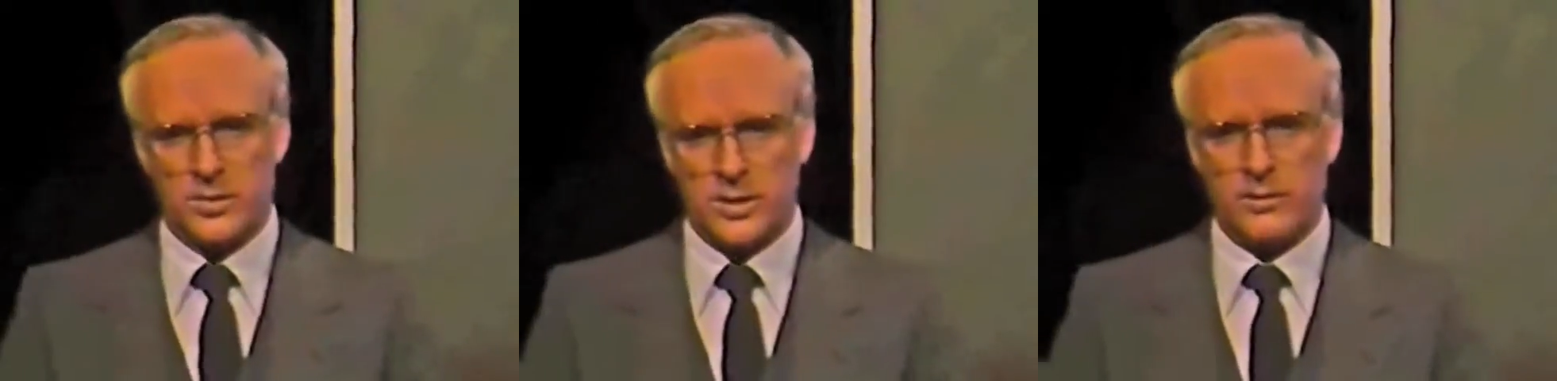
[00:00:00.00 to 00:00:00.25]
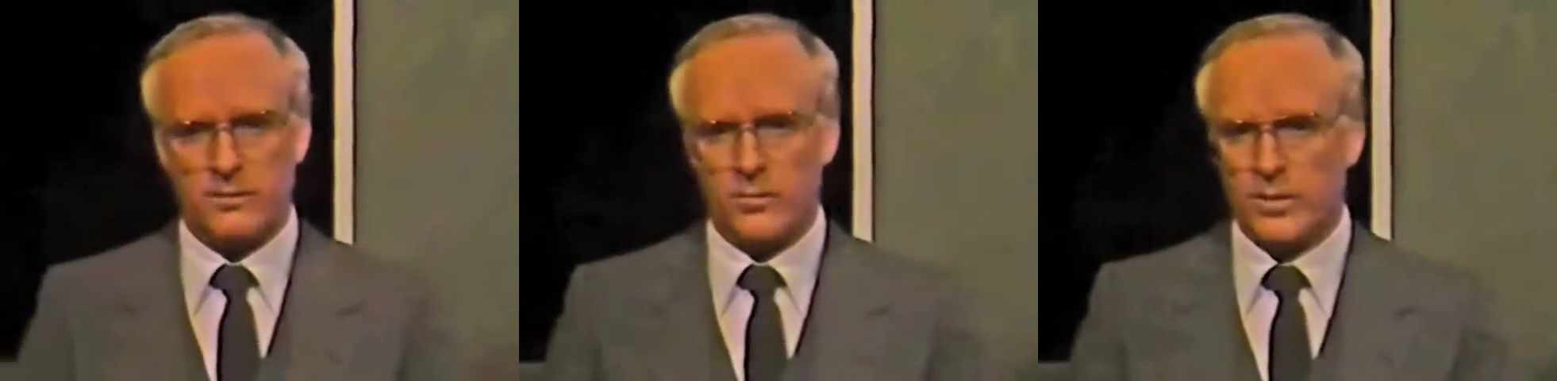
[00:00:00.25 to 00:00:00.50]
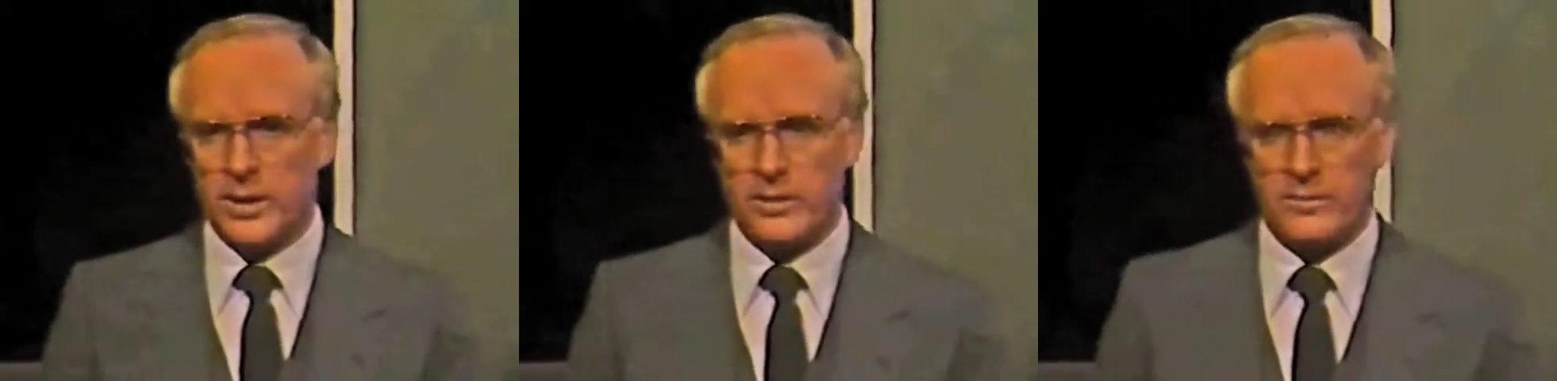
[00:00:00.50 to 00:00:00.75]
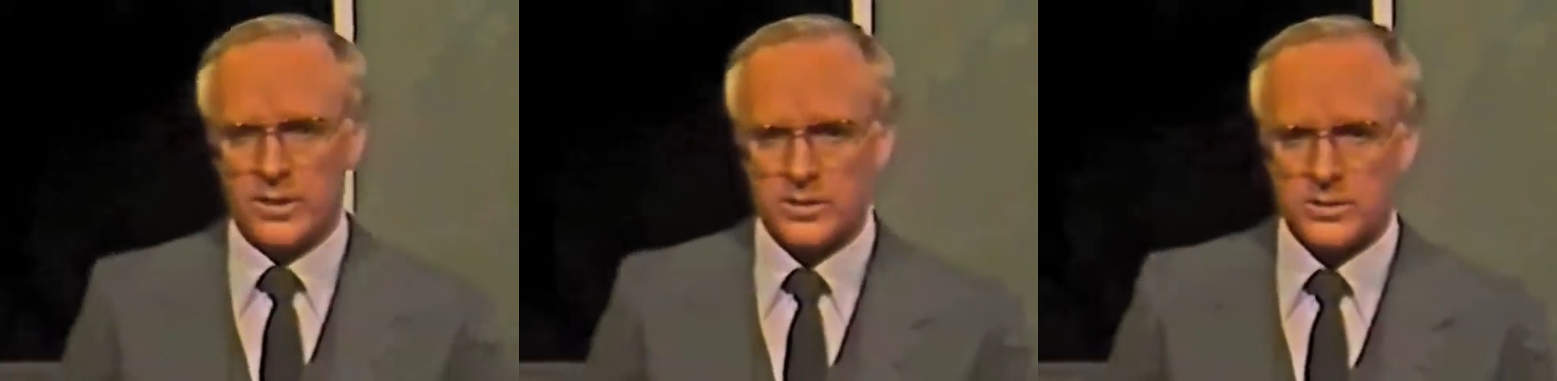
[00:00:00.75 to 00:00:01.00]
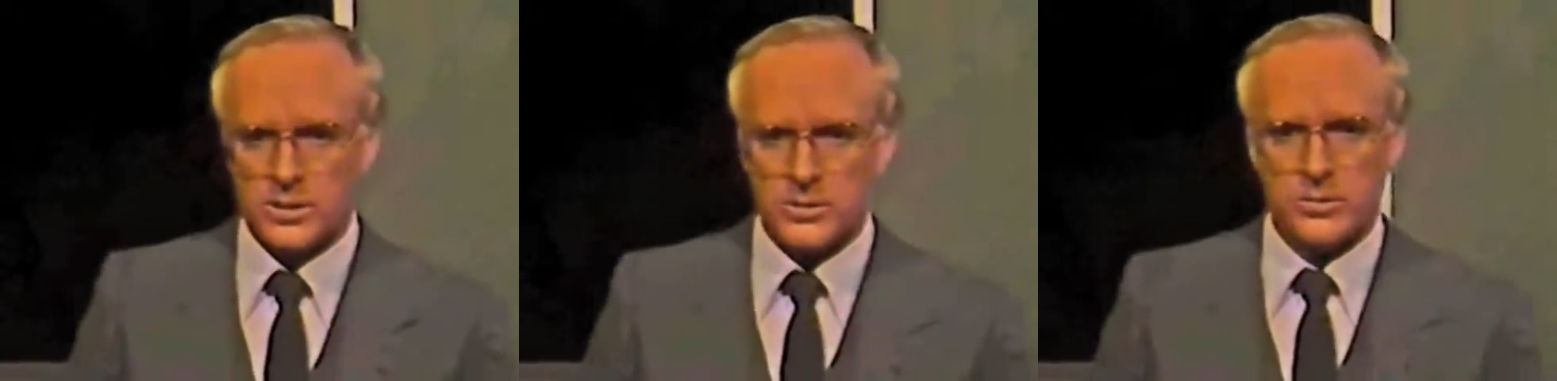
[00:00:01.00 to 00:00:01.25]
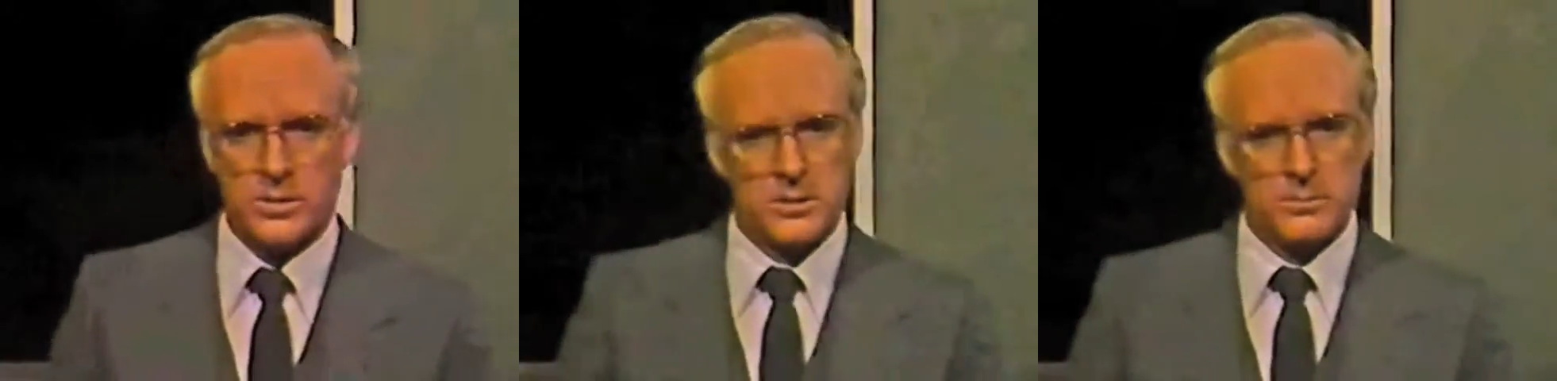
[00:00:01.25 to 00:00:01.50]
thing for any of us to
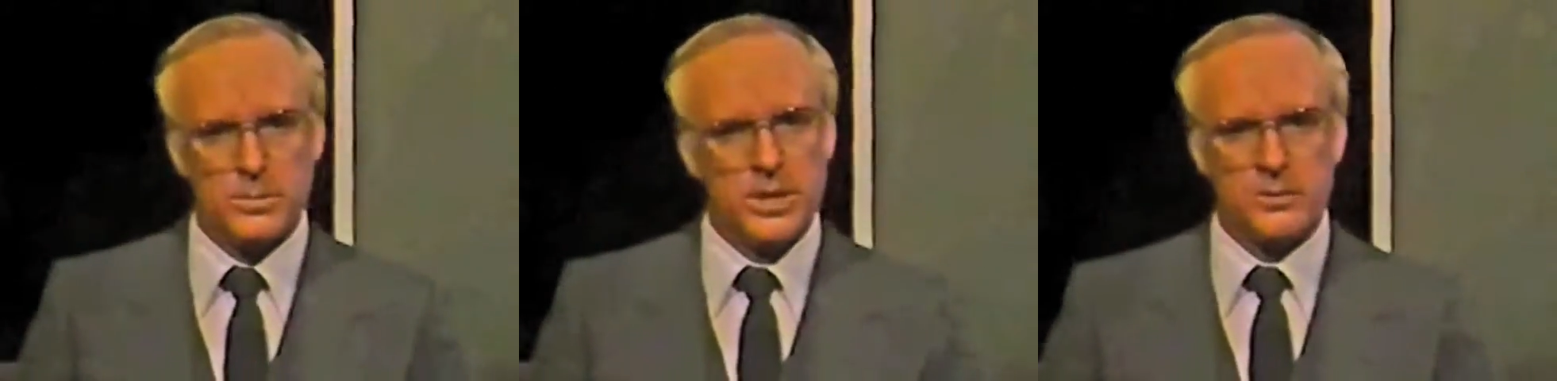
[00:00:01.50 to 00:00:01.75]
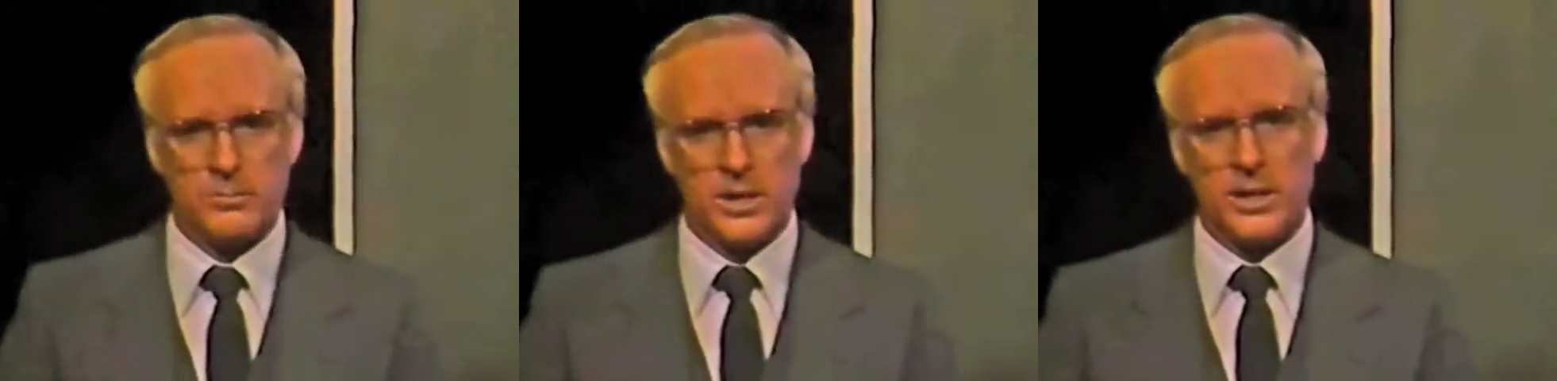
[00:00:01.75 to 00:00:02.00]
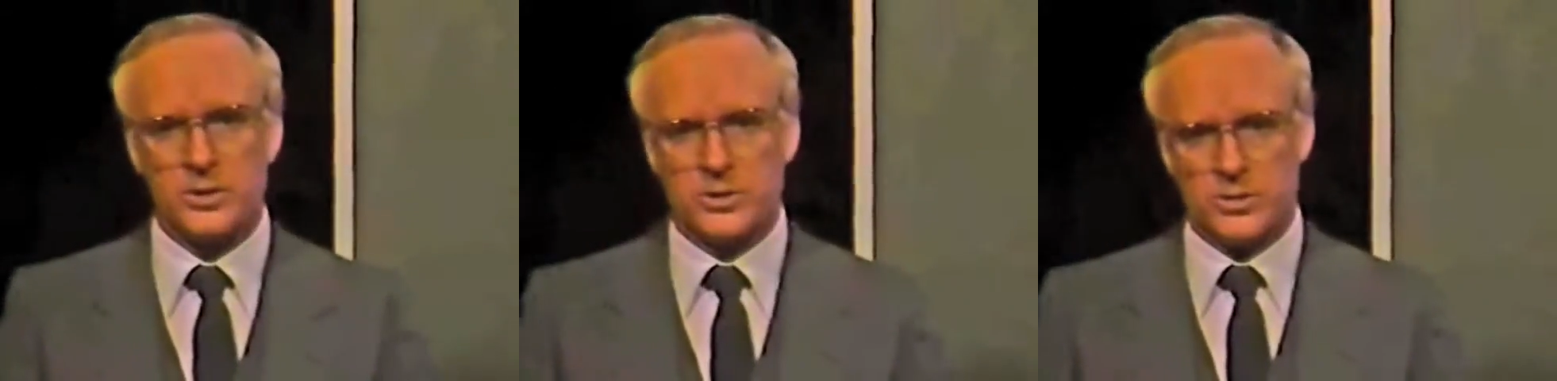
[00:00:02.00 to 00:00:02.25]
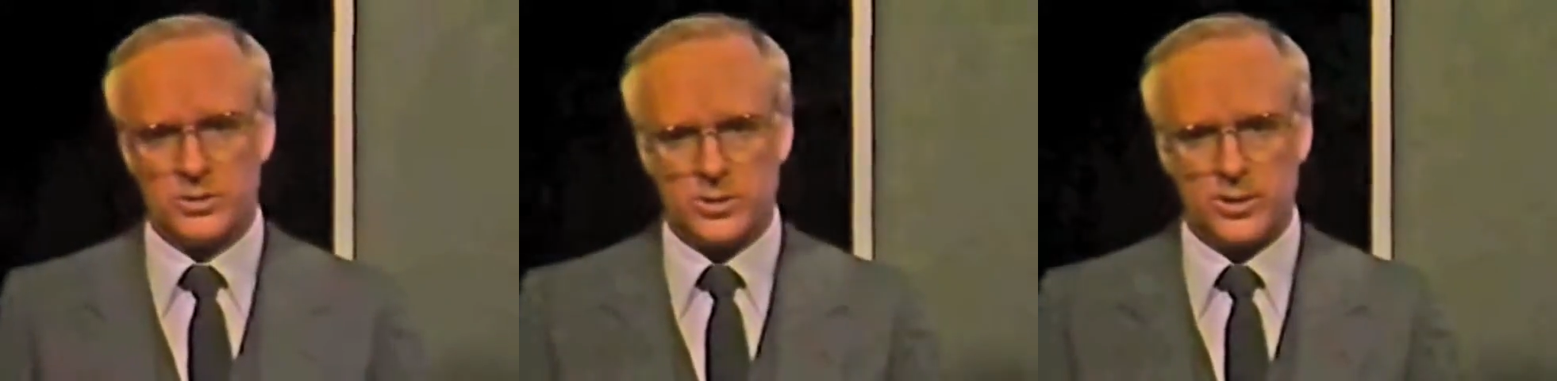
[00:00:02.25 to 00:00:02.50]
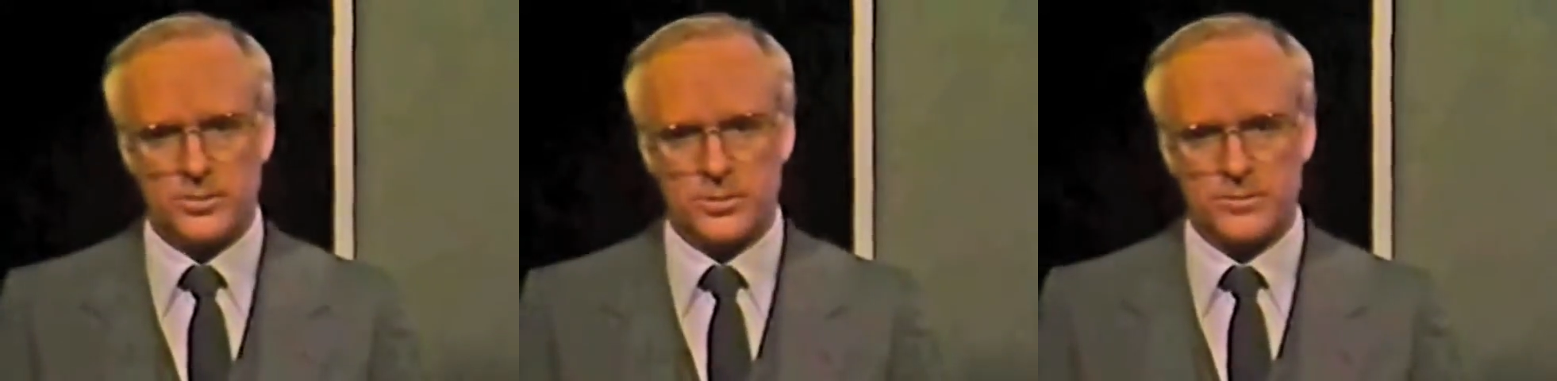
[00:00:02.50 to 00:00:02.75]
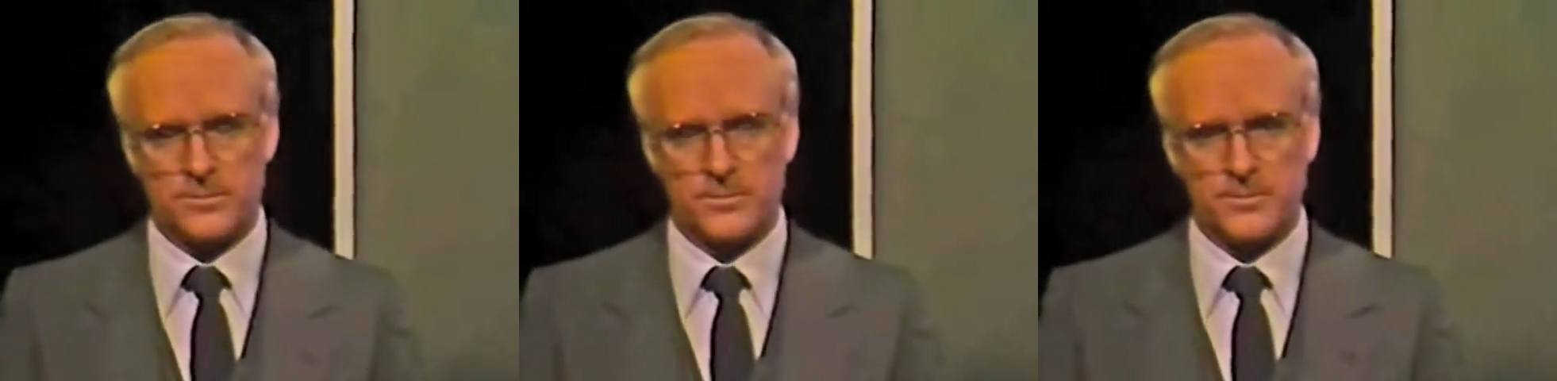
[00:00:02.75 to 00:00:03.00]
do is to mend relationships.